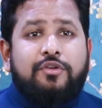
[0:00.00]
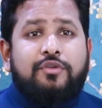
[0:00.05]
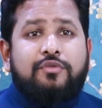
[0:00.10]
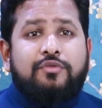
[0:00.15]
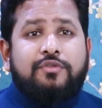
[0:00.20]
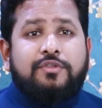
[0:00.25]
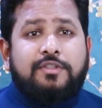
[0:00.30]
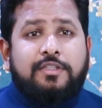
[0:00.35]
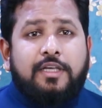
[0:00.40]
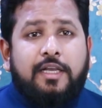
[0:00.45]

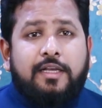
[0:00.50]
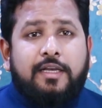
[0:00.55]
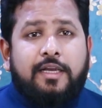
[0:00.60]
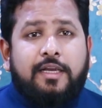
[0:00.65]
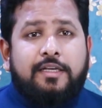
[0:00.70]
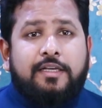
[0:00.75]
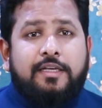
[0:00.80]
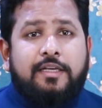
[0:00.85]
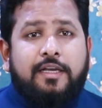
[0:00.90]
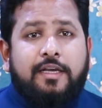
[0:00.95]
to sell
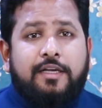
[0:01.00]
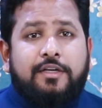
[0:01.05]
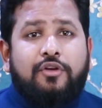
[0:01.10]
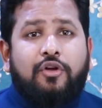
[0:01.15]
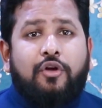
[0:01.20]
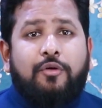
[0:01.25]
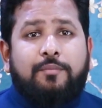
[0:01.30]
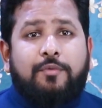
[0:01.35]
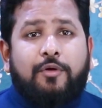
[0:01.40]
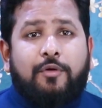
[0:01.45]
any land
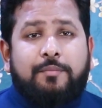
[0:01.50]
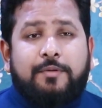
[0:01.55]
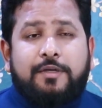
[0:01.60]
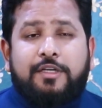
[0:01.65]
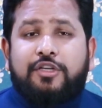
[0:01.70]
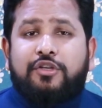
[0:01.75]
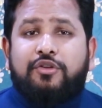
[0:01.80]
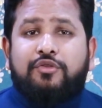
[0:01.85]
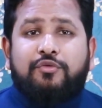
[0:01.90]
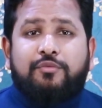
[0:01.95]
or
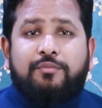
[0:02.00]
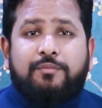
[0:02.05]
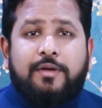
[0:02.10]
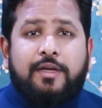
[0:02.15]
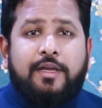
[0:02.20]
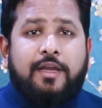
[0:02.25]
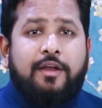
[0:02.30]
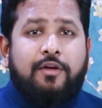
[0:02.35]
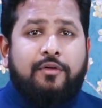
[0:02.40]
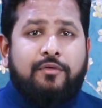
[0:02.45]
property you
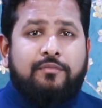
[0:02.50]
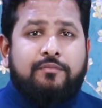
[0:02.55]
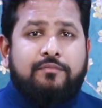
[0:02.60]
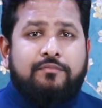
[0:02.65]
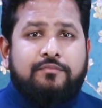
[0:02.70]
may have.